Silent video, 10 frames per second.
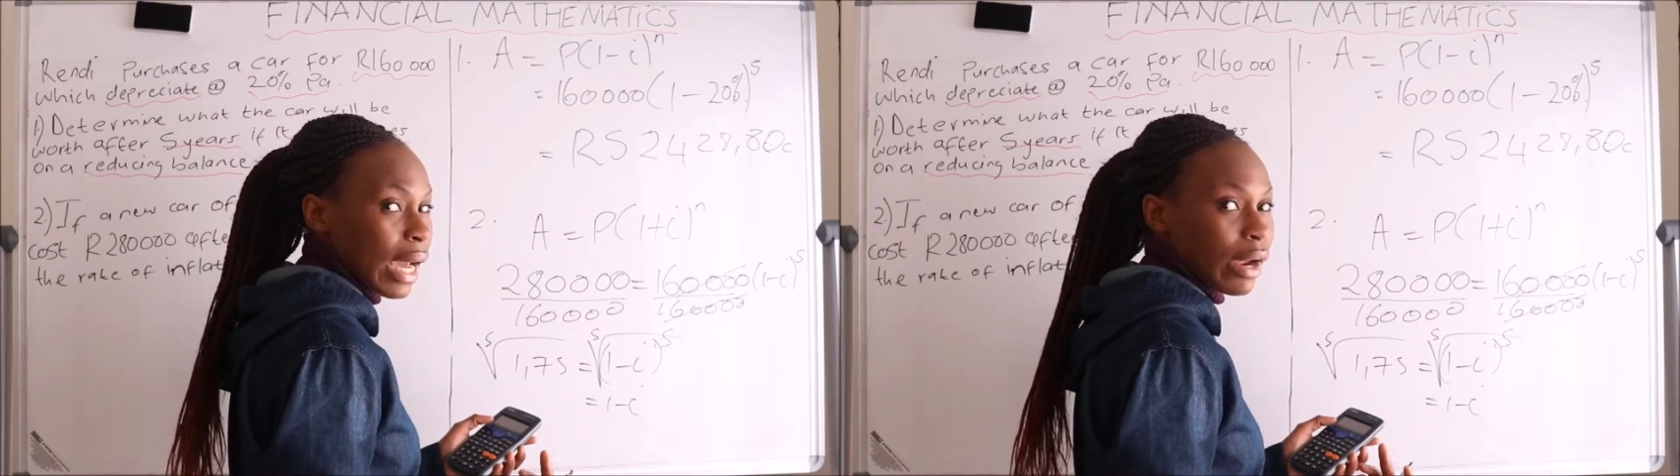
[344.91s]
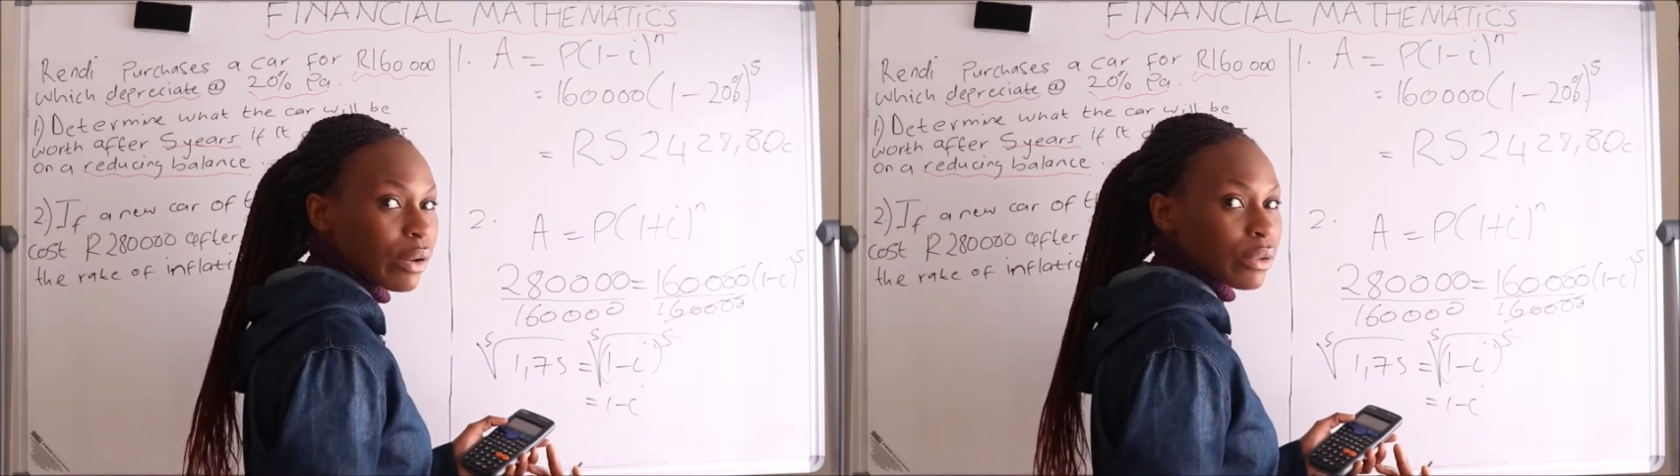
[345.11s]

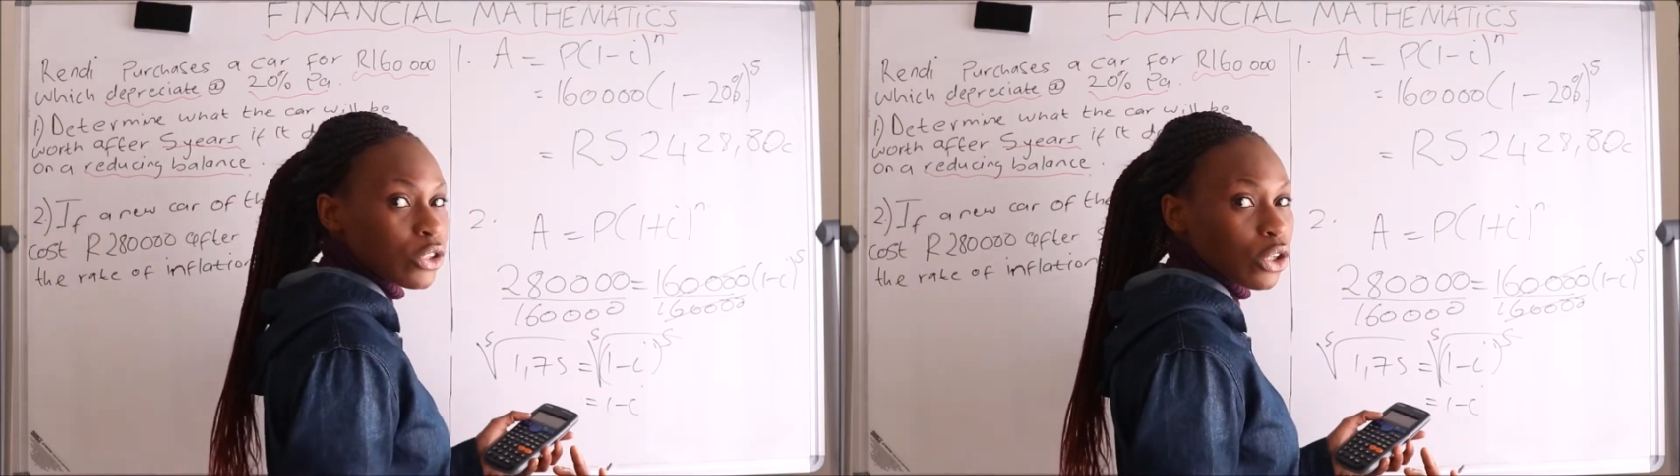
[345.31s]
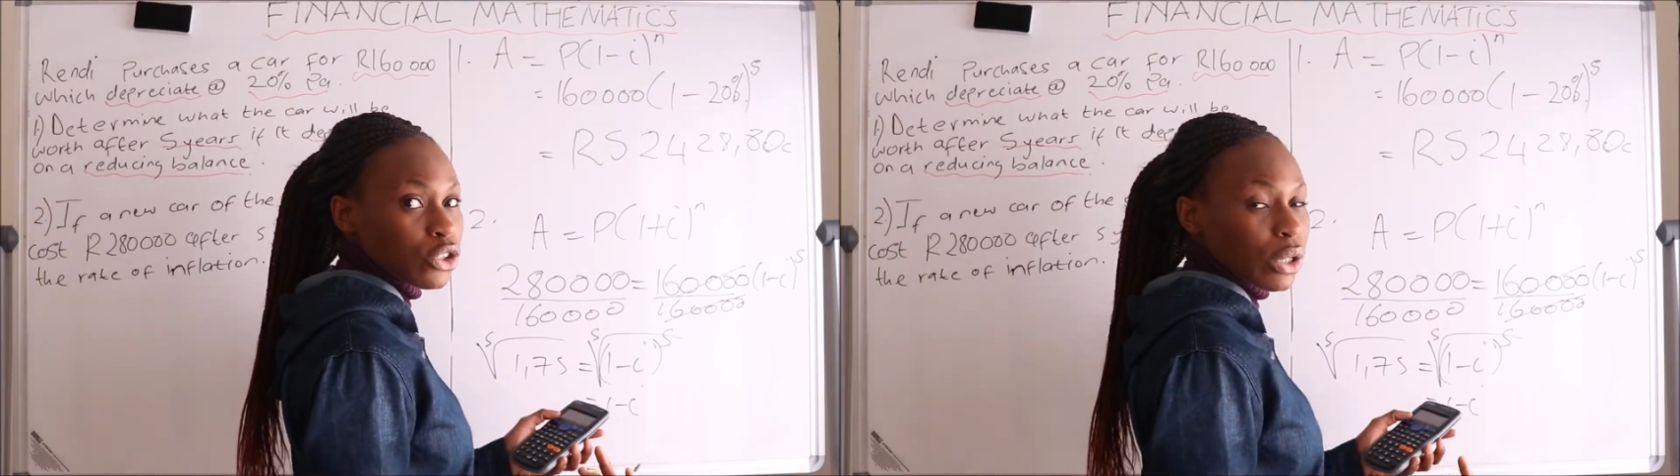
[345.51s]
I
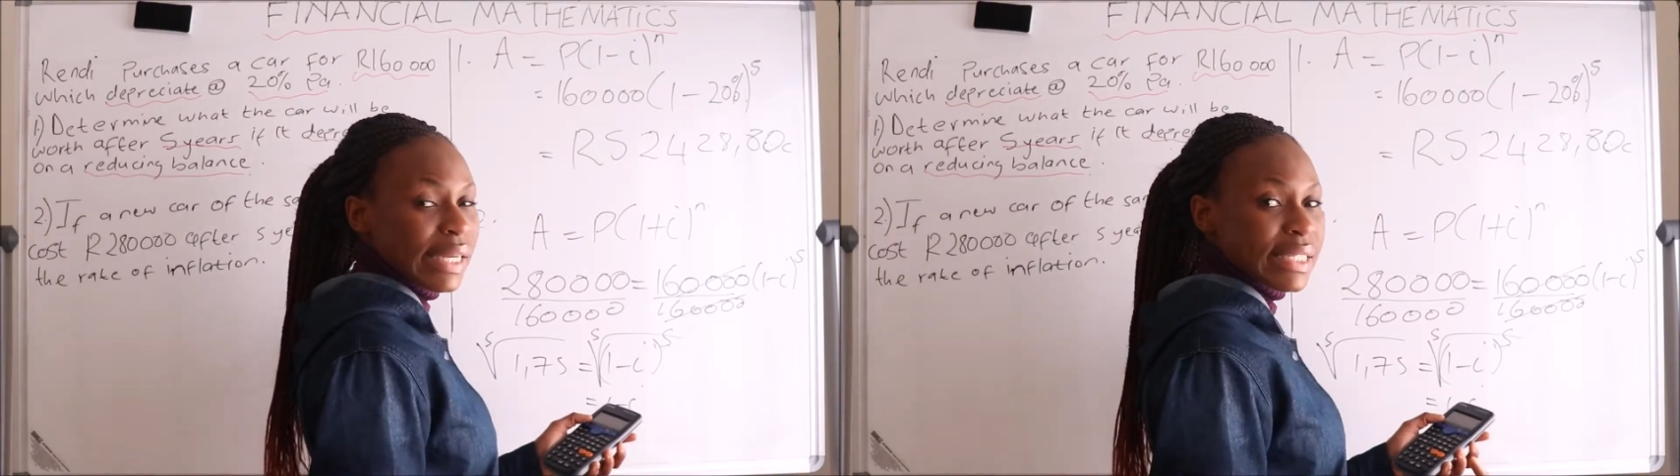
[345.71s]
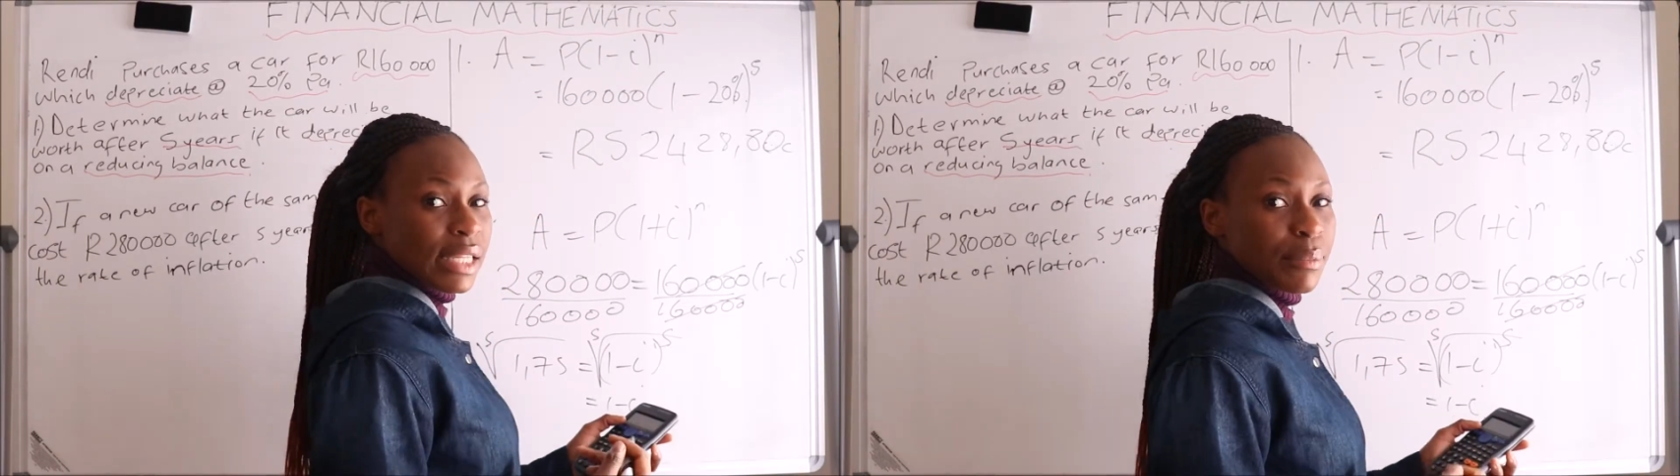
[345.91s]
told you
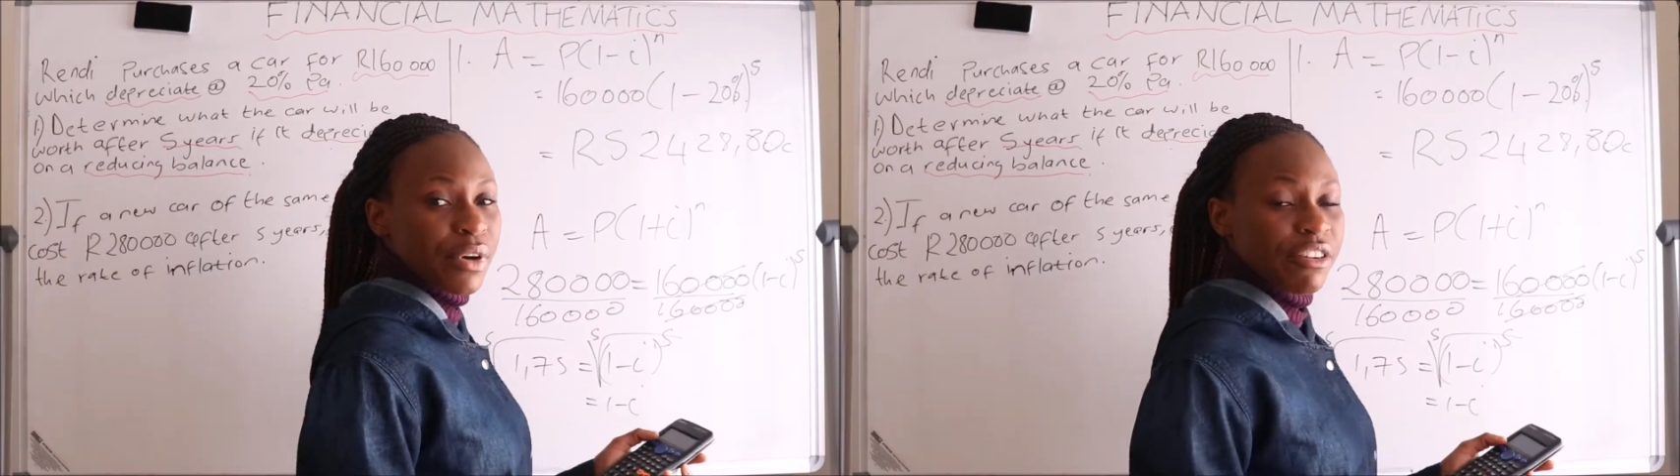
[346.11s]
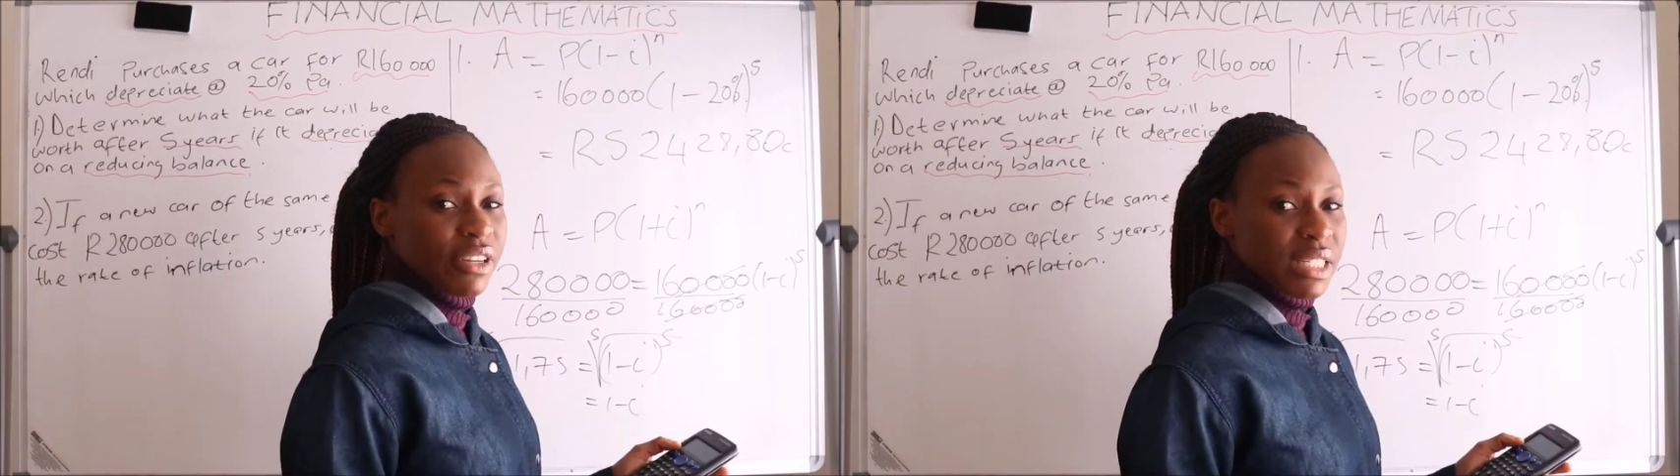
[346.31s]
guys in the
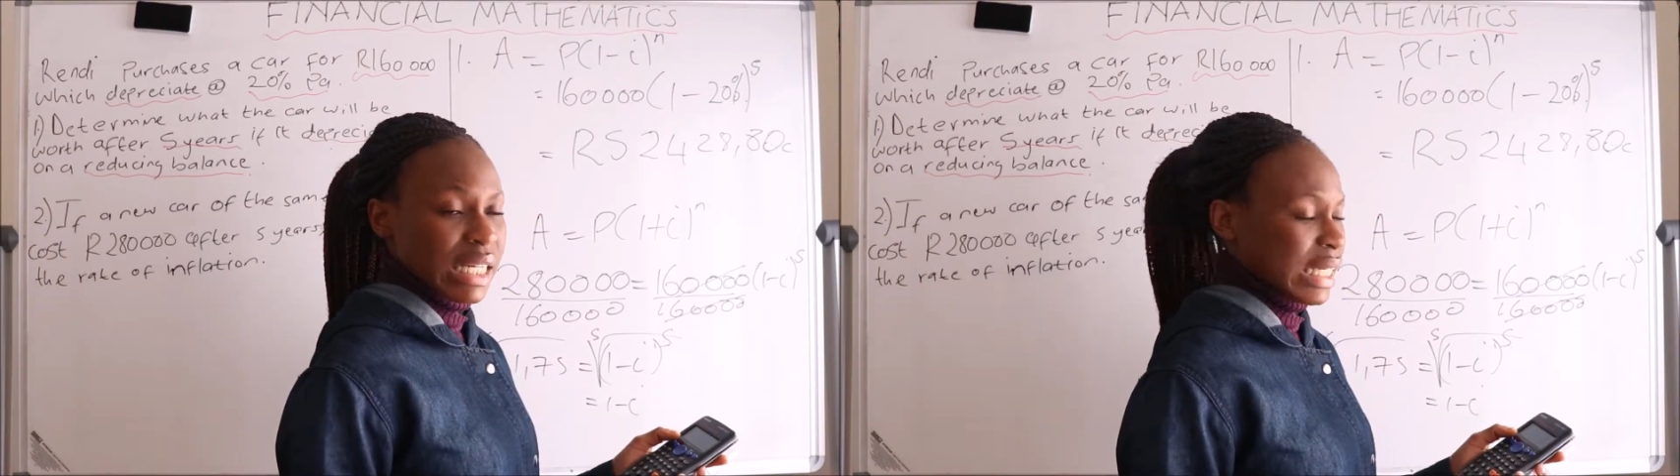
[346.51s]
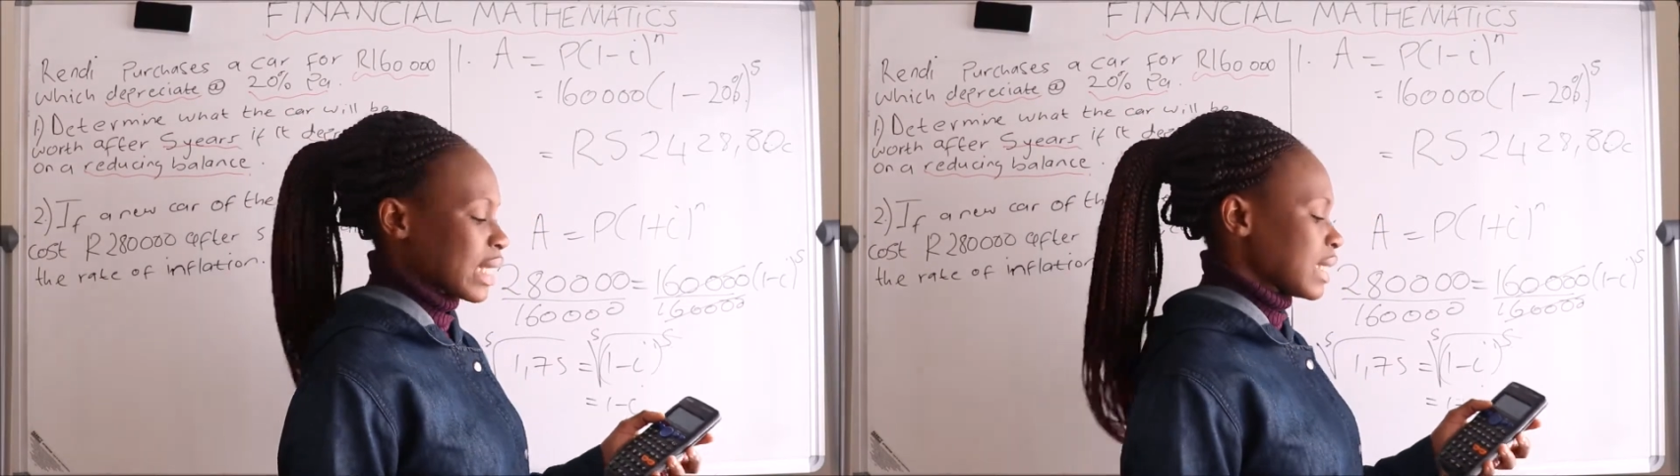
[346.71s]
previous
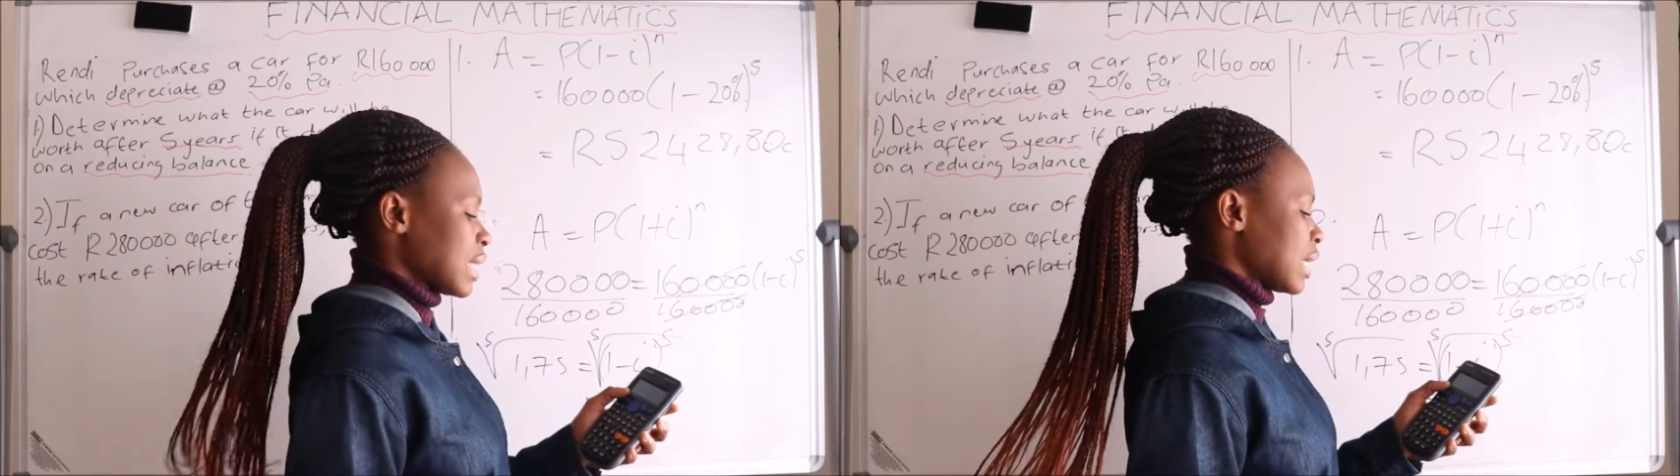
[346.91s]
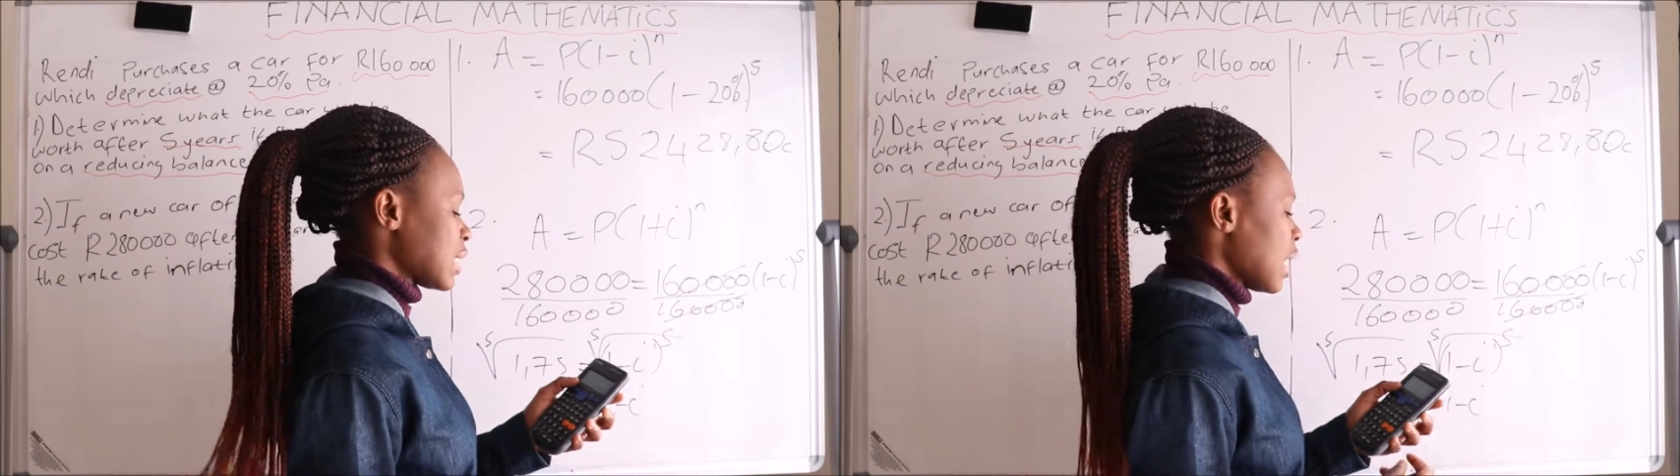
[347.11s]
lessons
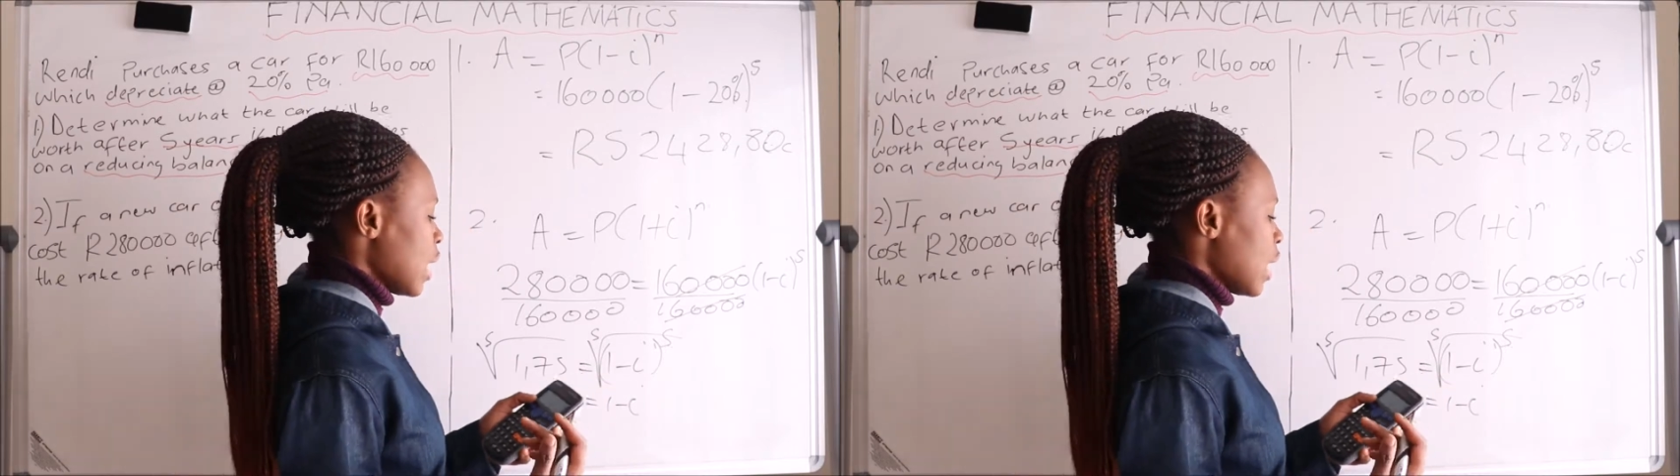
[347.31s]
that